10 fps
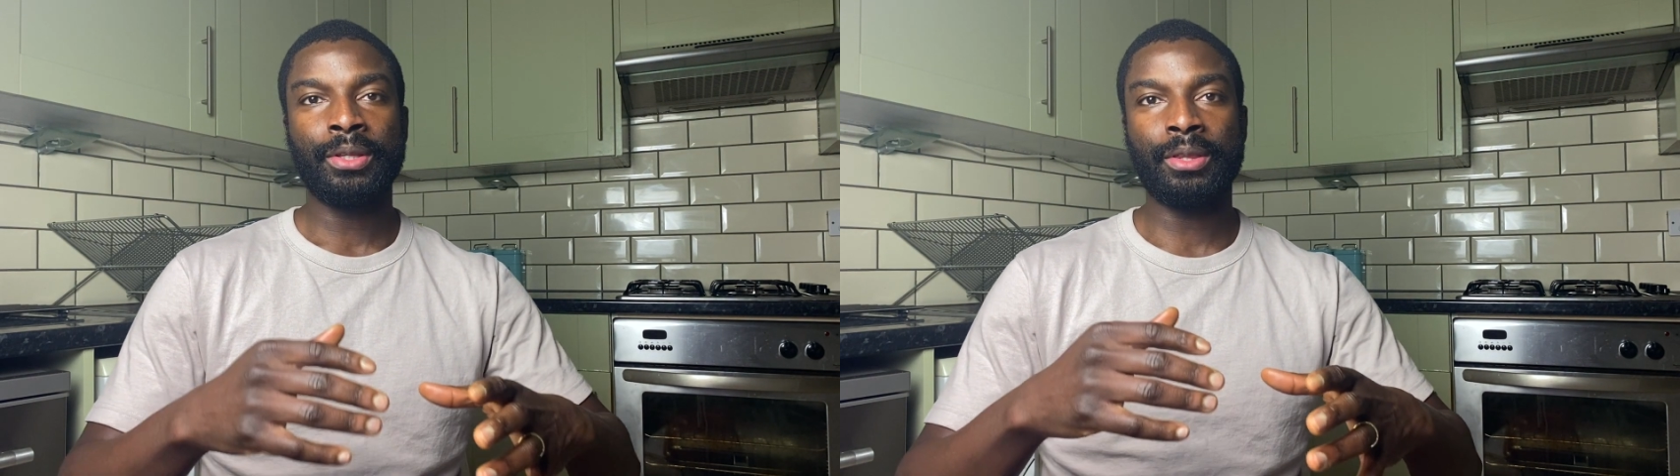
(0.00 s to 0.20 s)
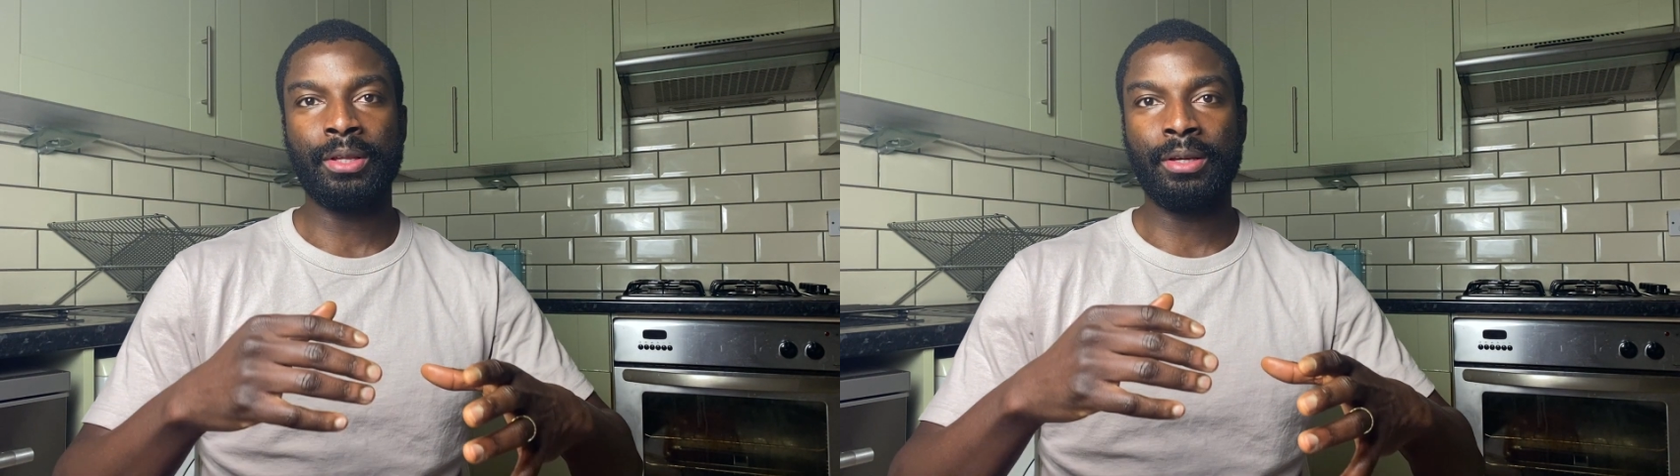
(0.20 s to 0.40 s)

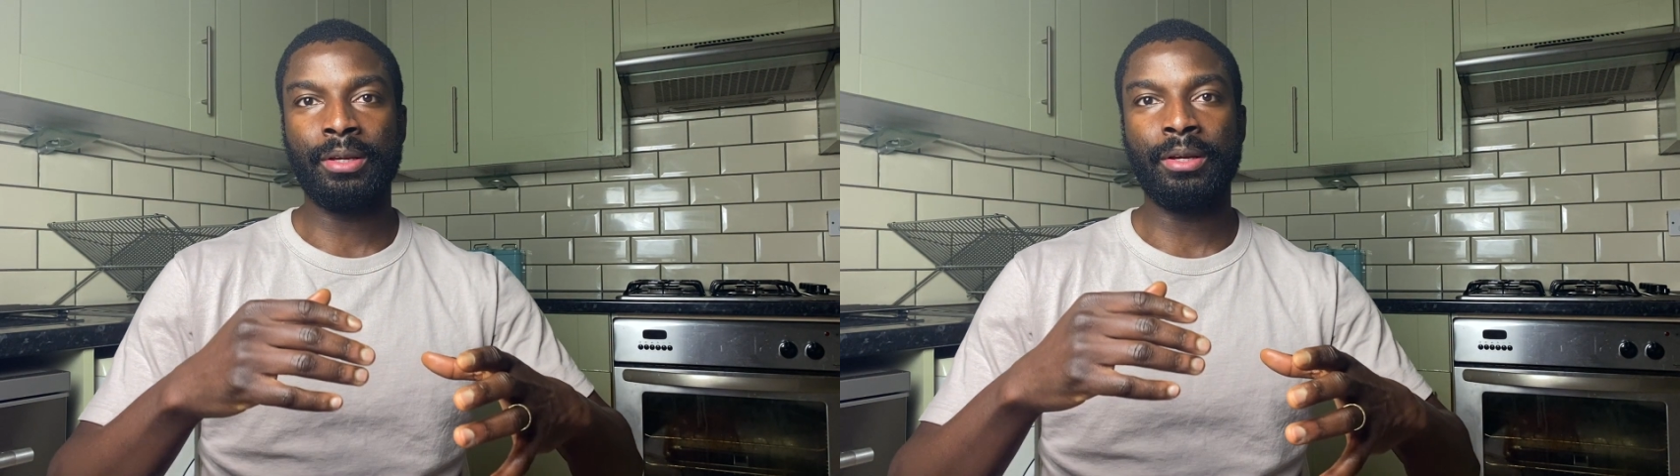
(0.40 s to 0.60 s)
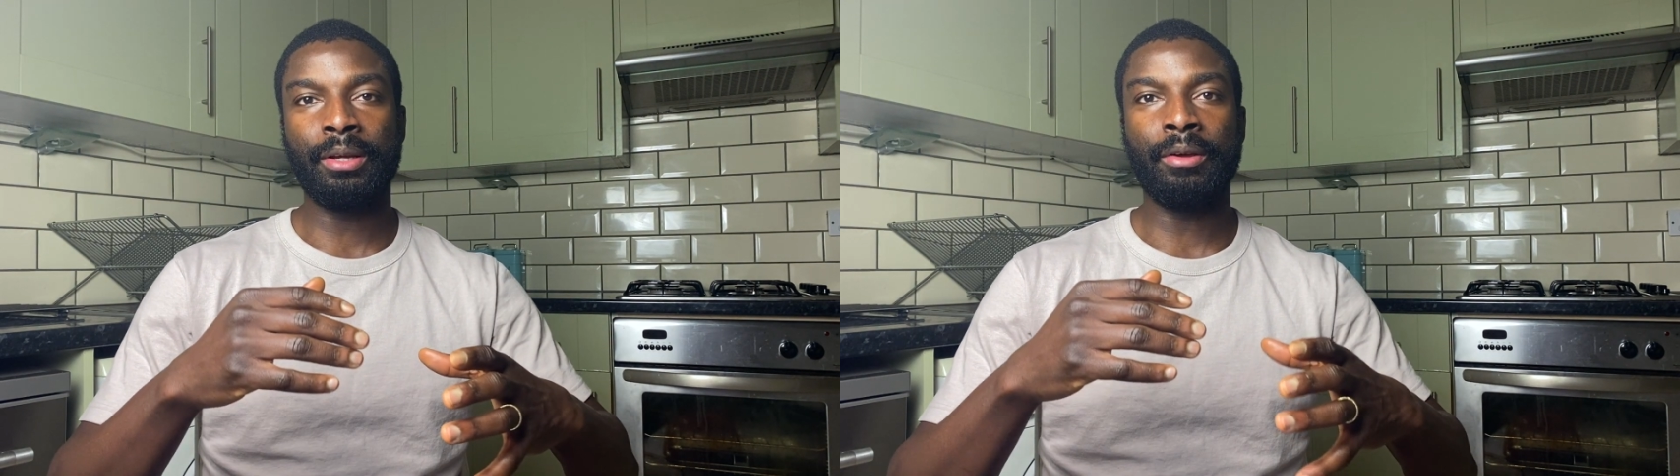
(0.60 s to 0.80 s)

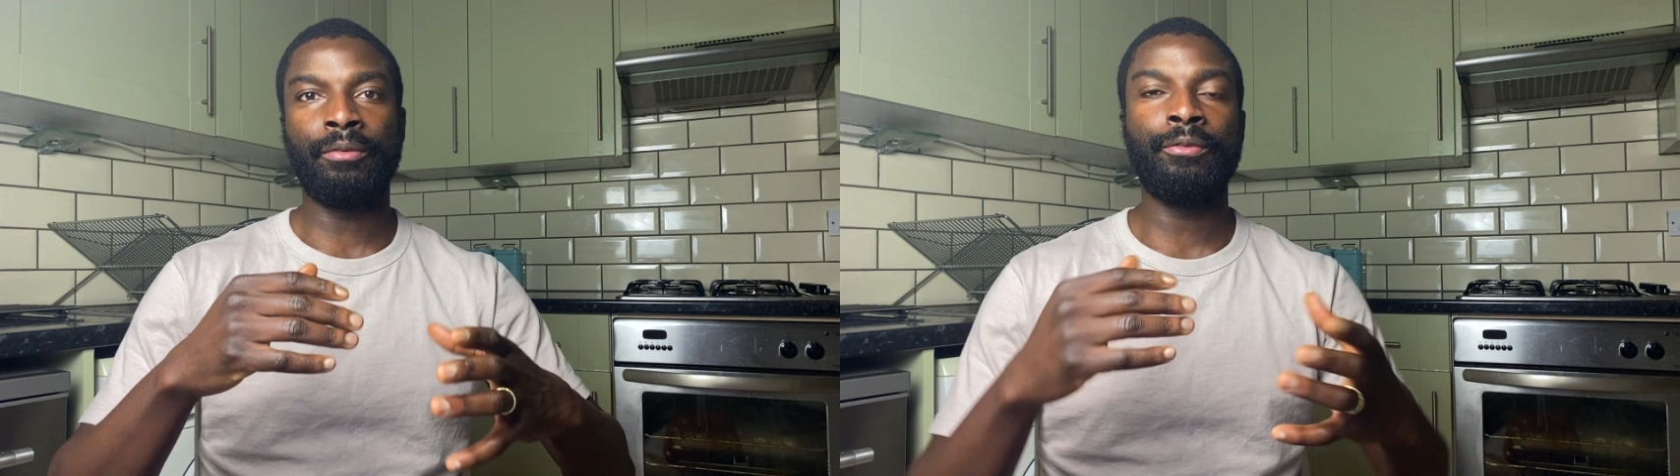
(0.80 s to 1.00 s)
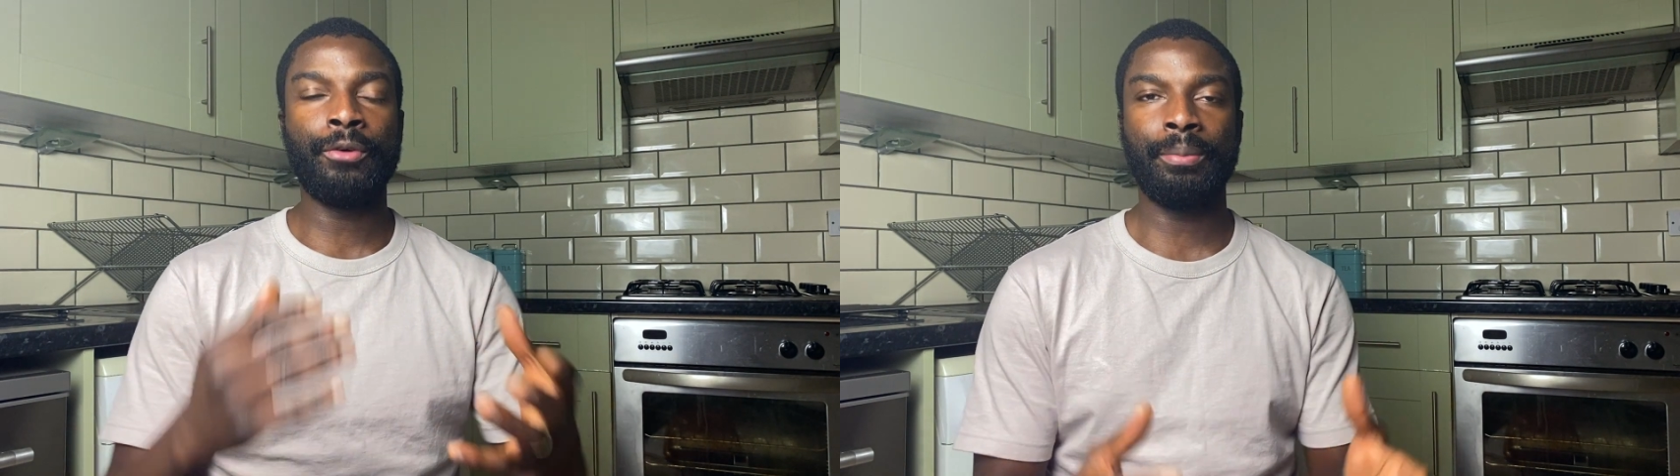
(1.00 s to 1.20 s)
the
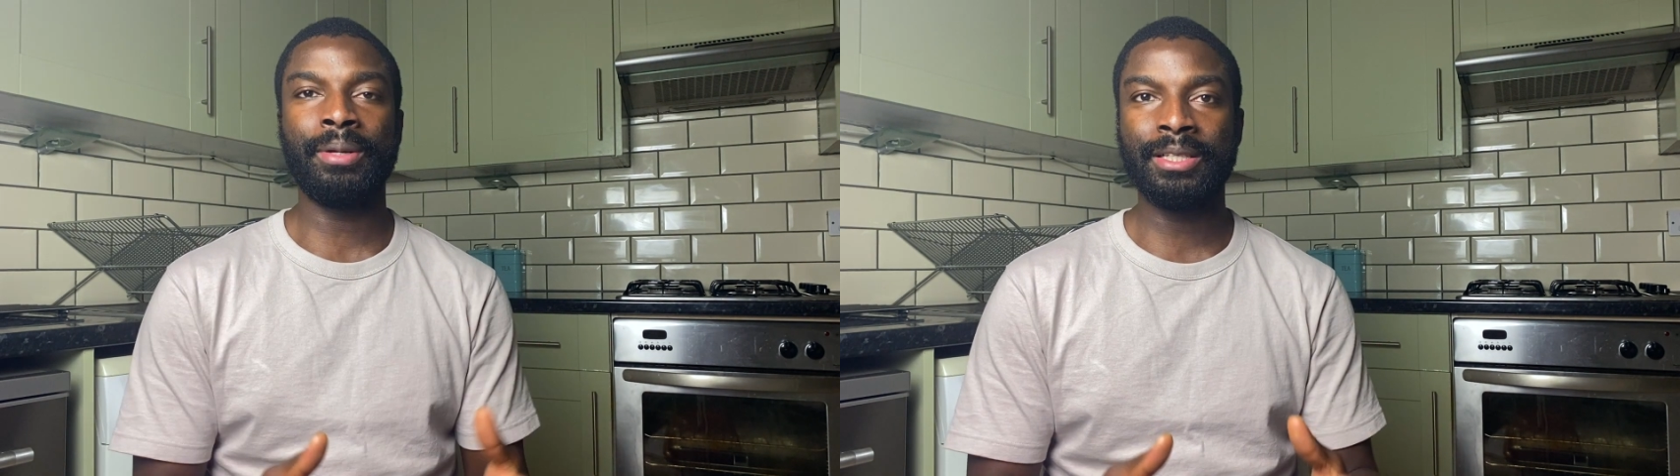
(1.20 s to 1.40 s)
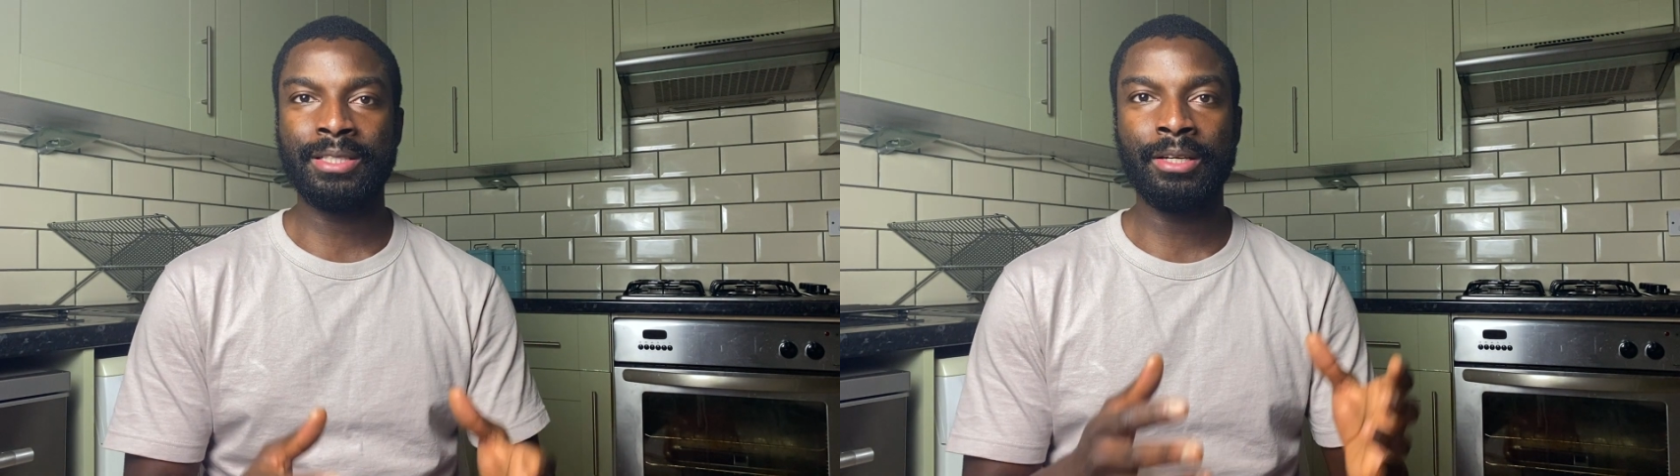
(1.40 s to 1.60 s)

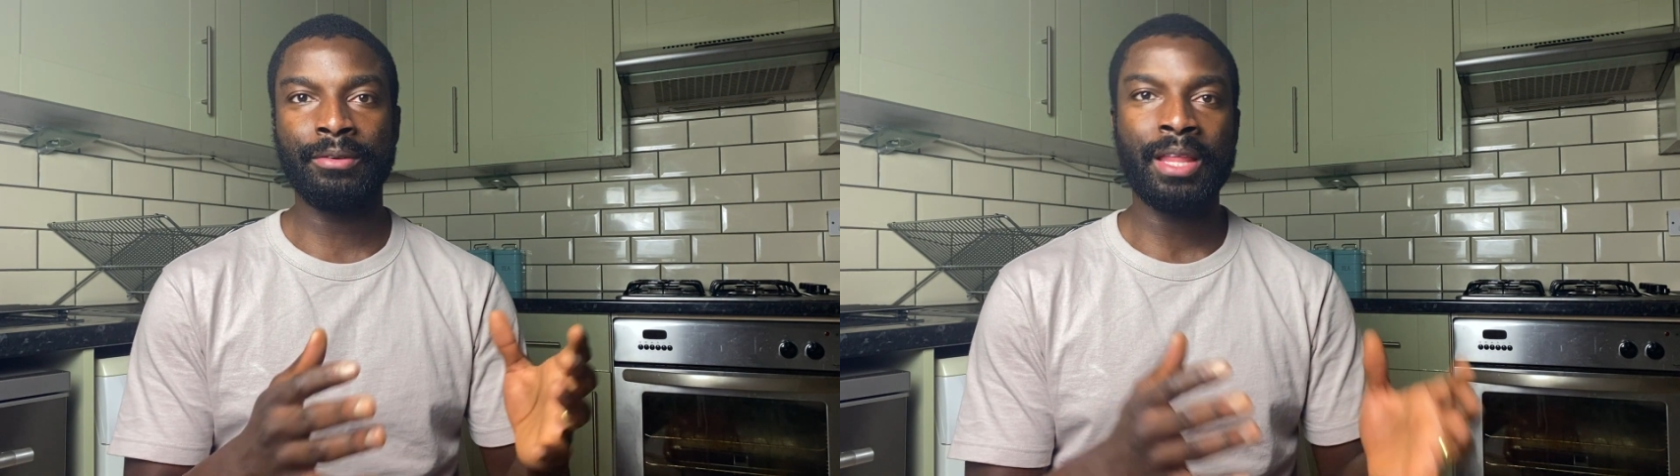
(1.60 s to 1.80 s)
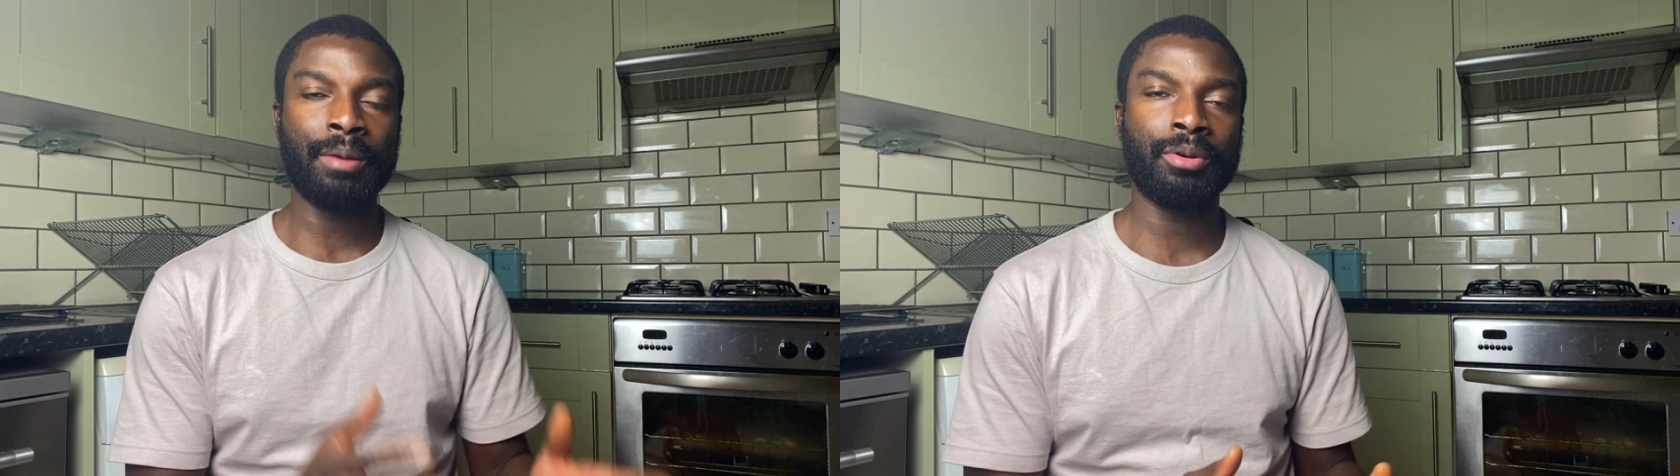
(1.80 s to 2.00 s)
affordability
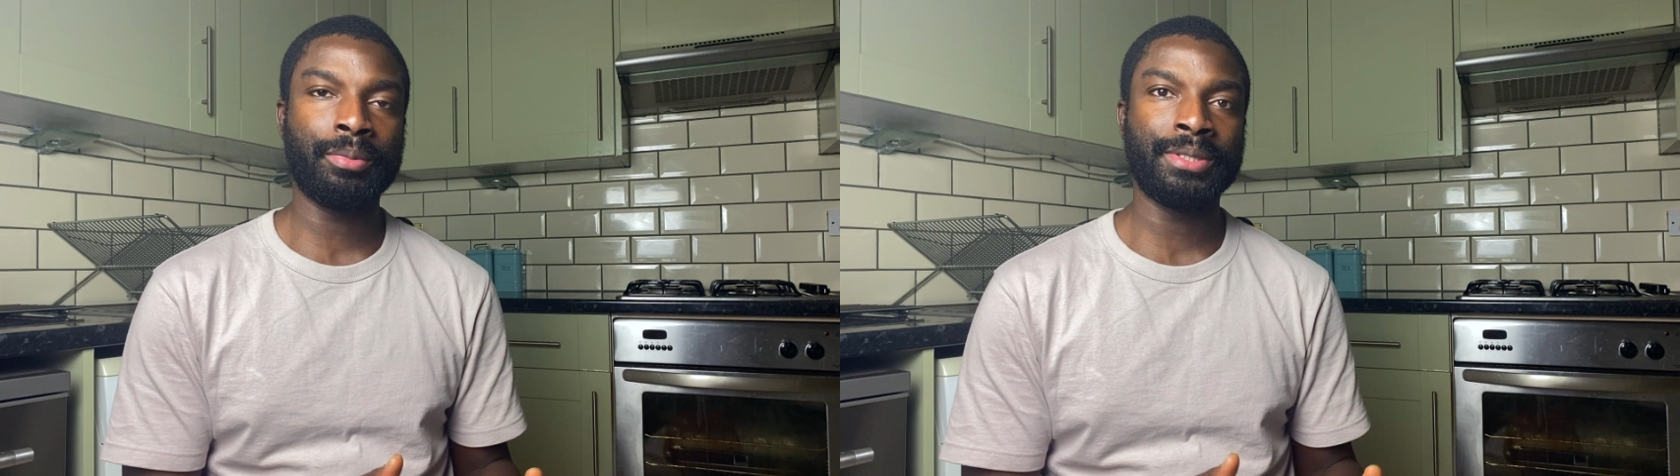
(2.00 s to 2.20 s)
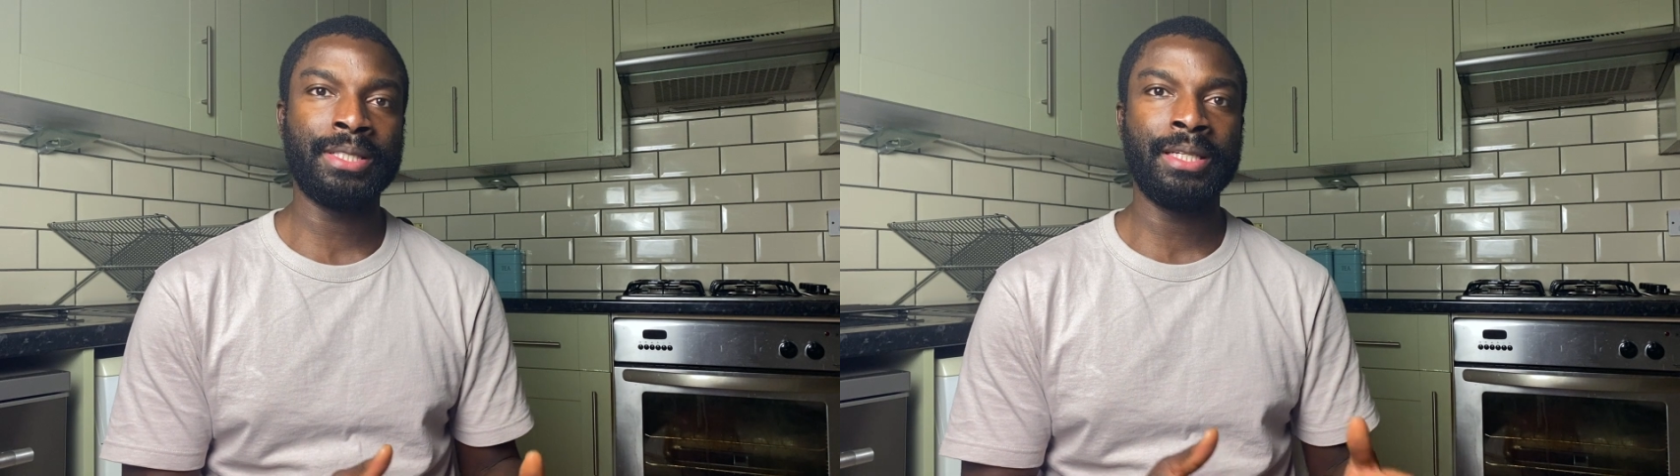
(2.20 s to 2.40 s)
of that
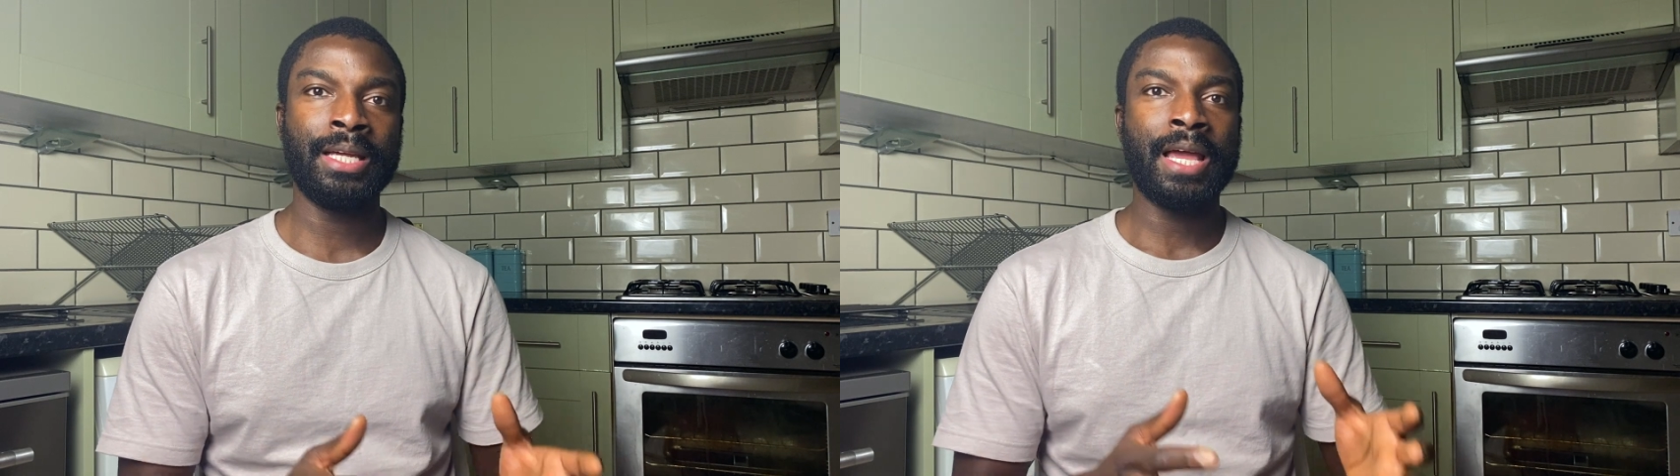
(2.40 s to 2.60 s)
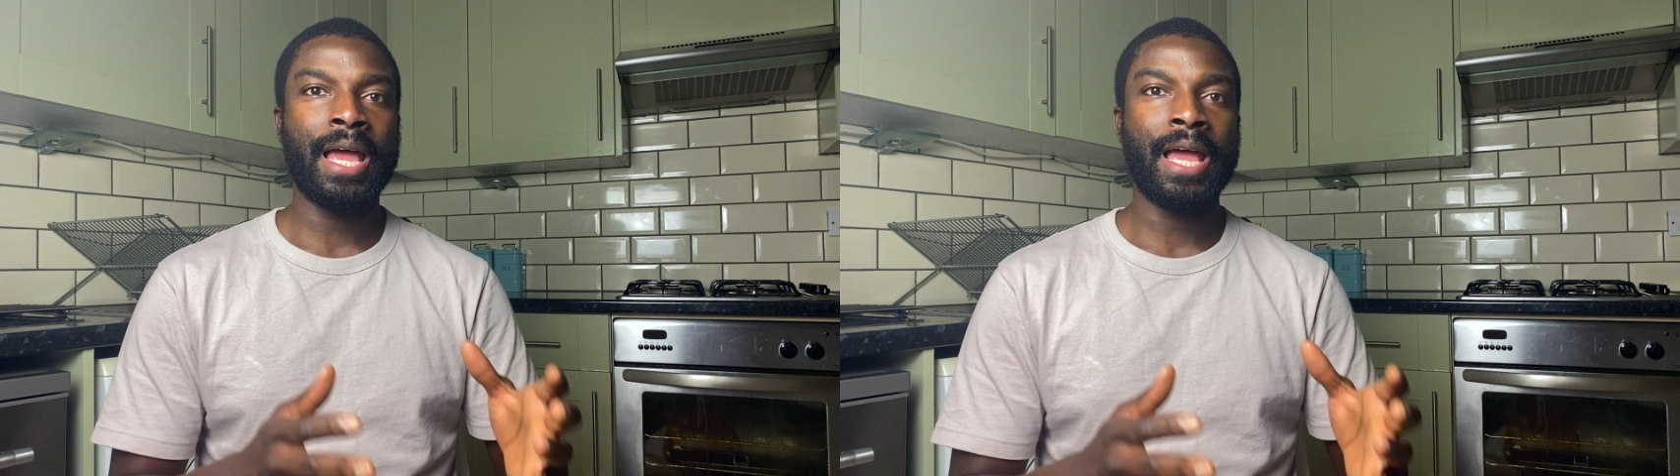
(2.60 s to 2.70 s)
property